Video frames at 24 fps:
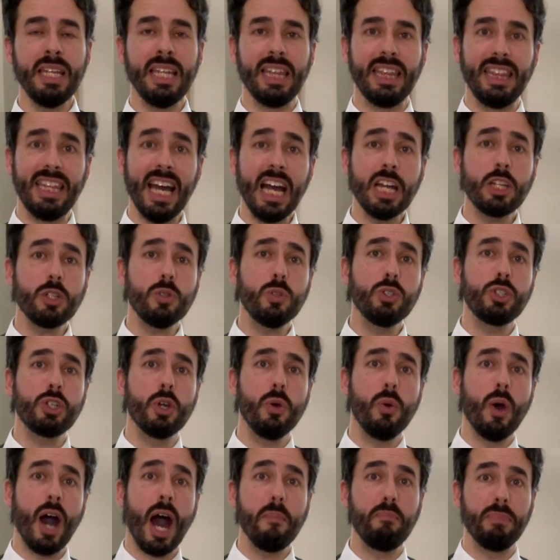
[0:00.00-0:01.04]
That
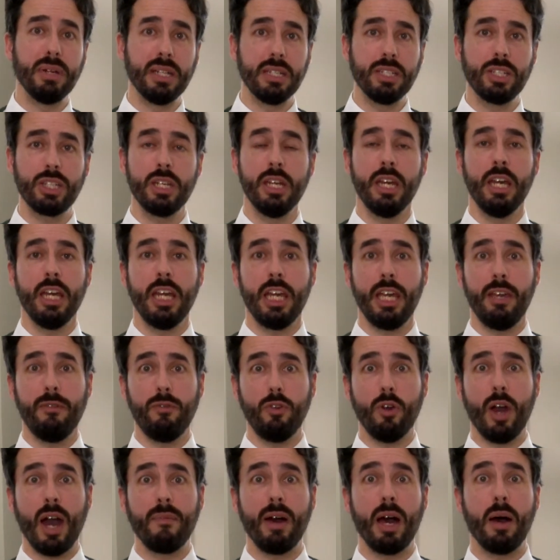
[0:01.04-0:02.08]
also happens if
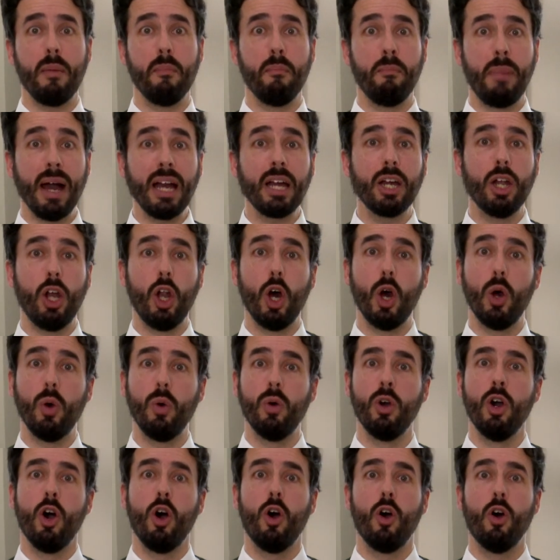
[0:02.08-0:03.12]
you have a
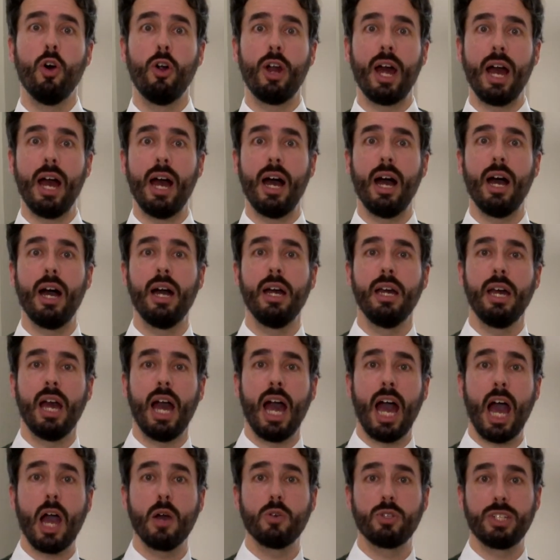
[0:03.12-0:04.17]
bungalow or a
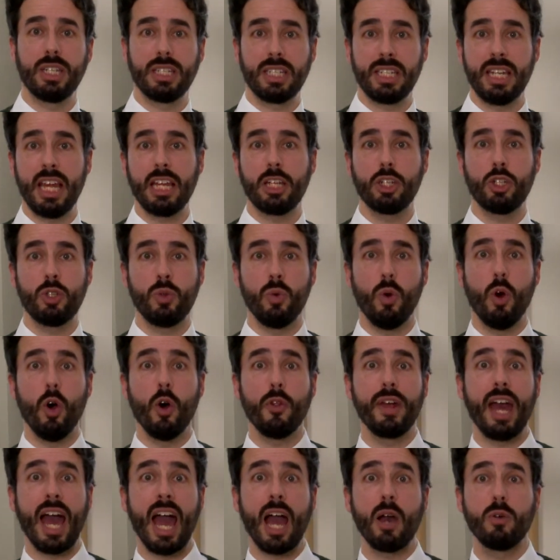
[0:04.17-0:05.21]
house that's next to
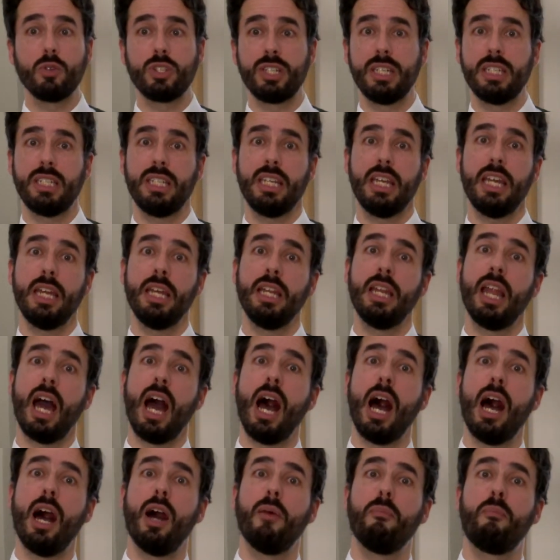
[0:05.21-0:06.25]
other houses in
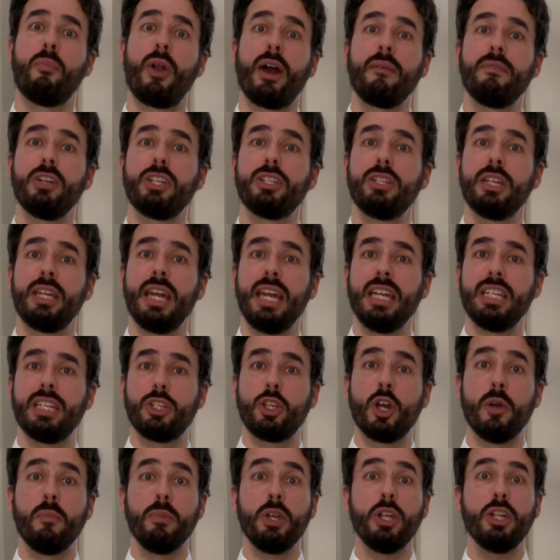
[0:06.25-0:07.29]
a private
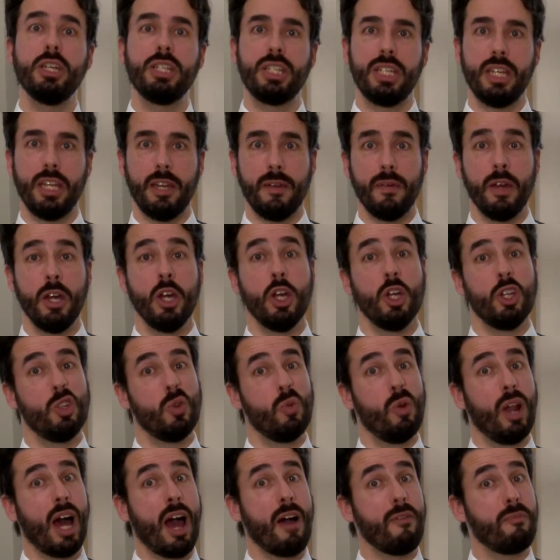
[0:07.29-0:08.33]
gated community. You
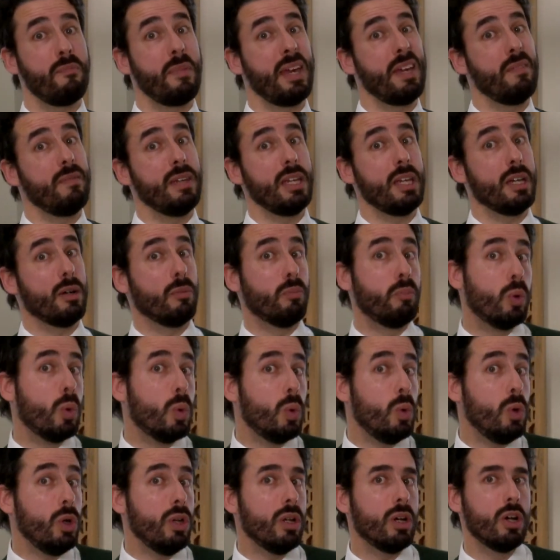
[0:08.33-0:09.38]
will have maybe a
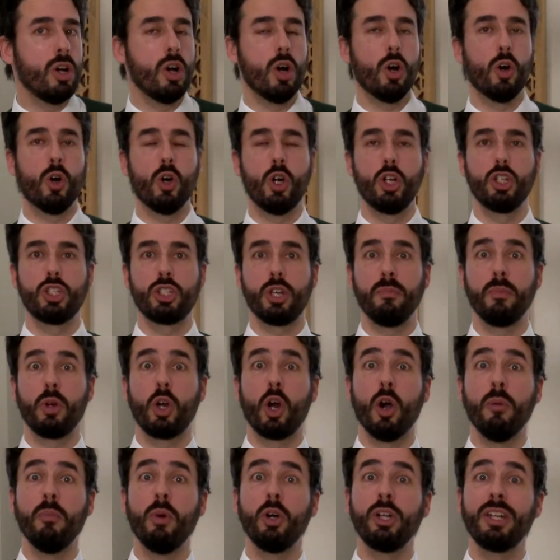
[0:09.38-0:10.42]
pool or some
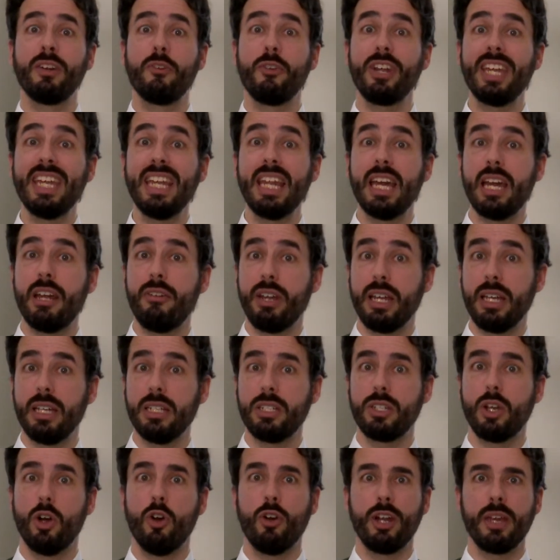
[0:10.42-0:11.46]
common green
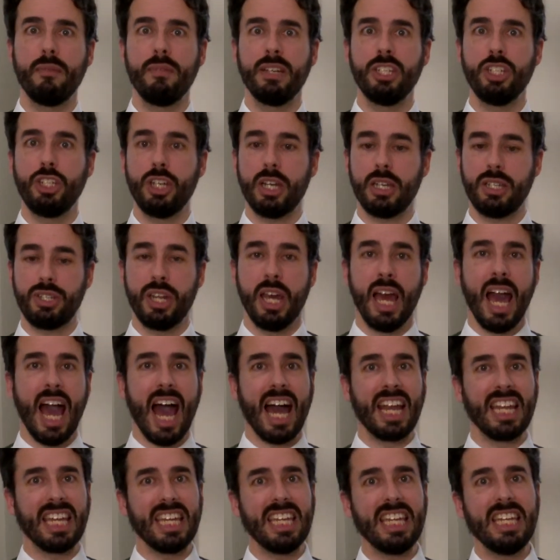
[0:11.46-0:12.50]
areas, or even just
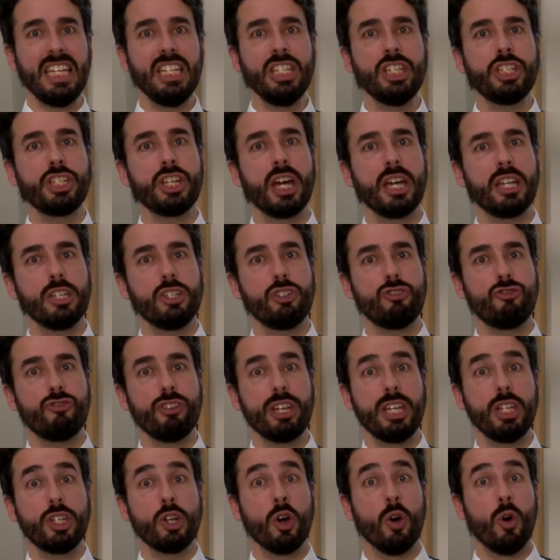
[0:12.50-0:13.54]
an inside
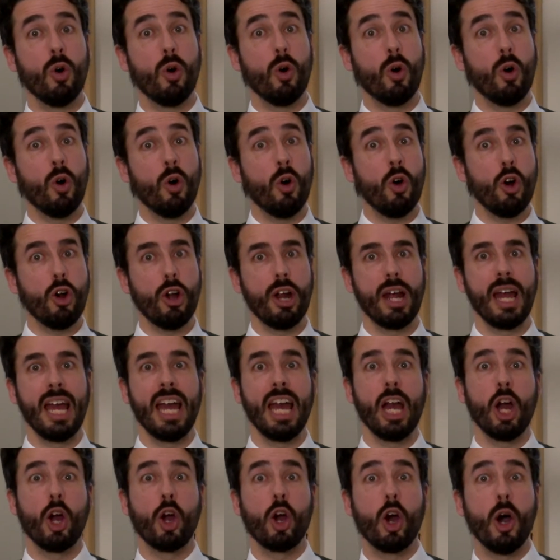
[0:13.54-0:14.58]
street or
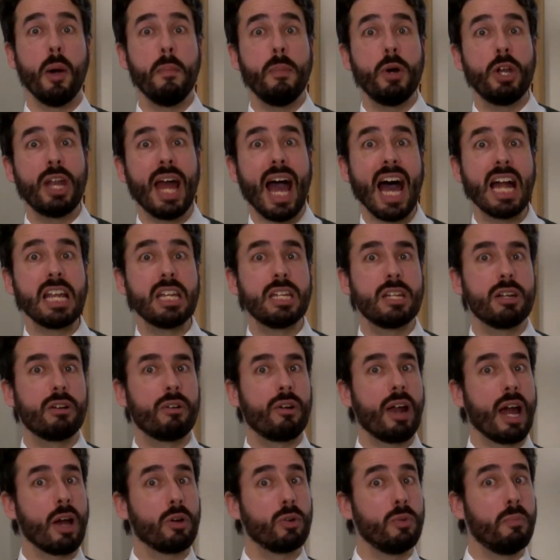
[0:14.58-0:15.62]
common
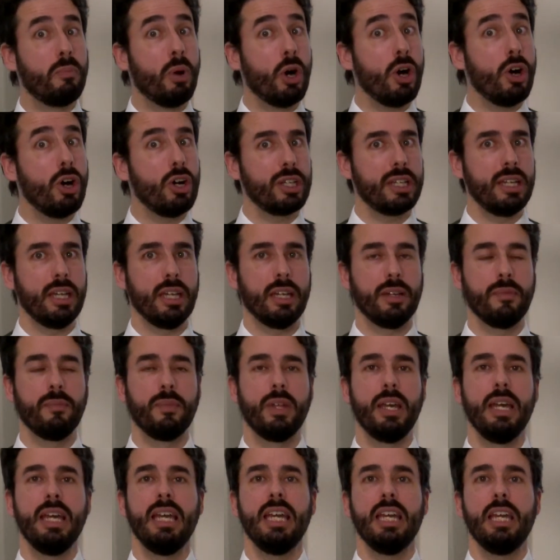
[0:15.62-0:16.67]
underground parking.
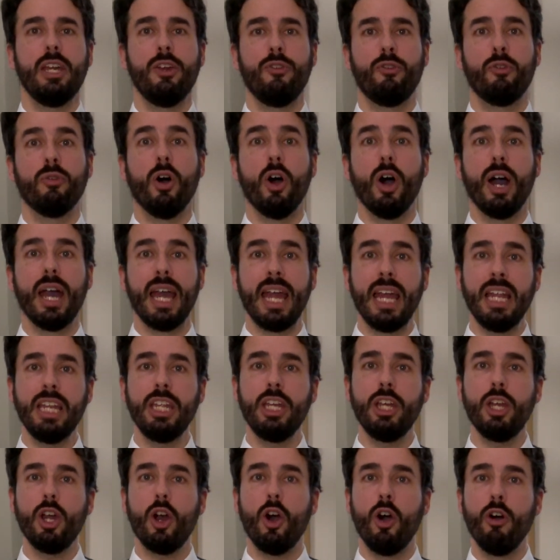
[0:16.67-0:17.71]
If
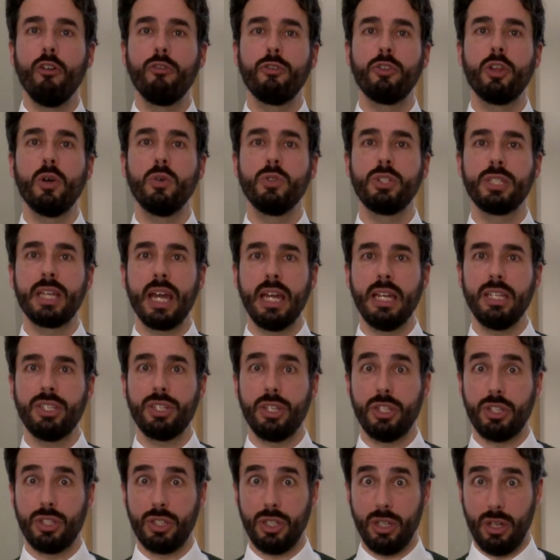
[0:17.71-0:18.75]
any of those
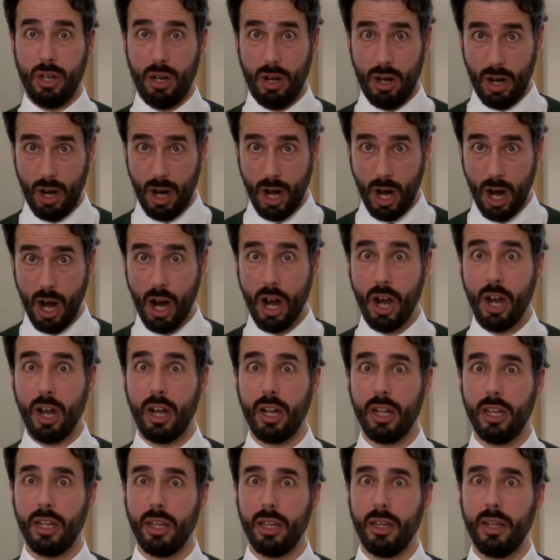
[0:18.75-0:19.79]
cases
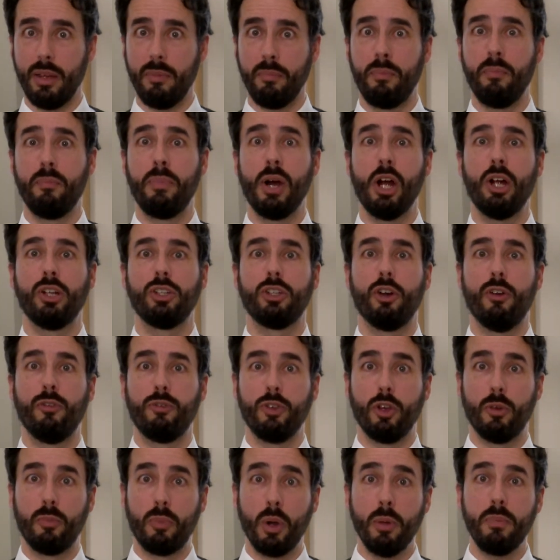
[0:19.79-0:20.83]
are part of
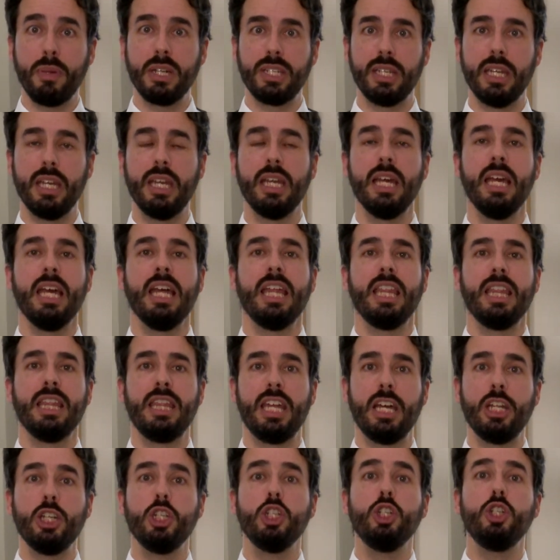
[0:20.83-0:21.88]
your property,
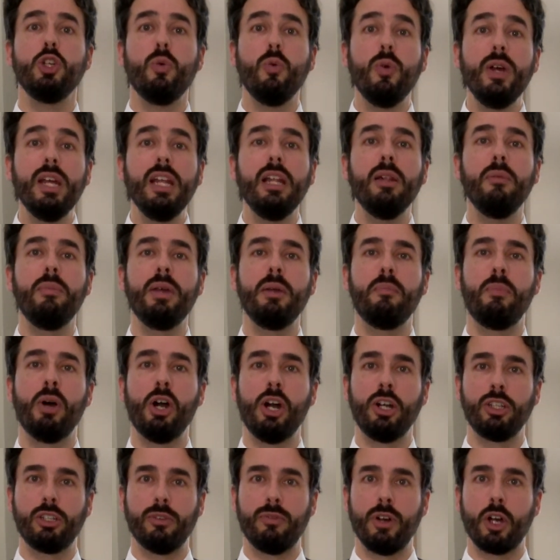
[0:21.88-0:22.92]
then you will be
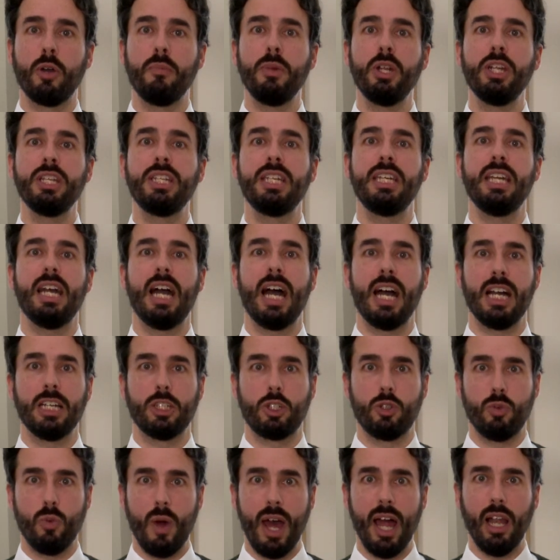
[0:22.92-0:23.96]
part of a community
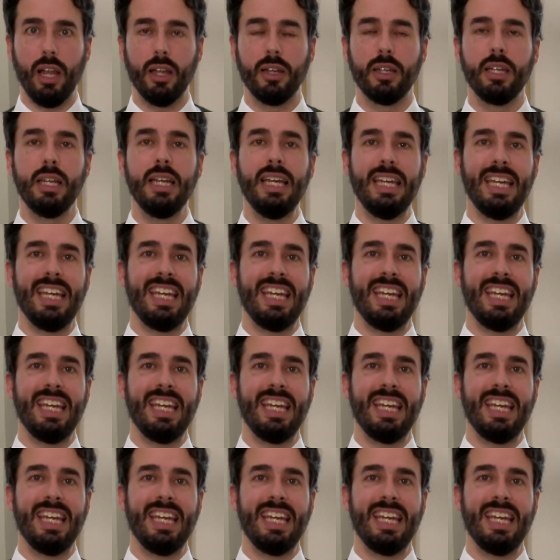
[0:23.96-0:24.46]
as well.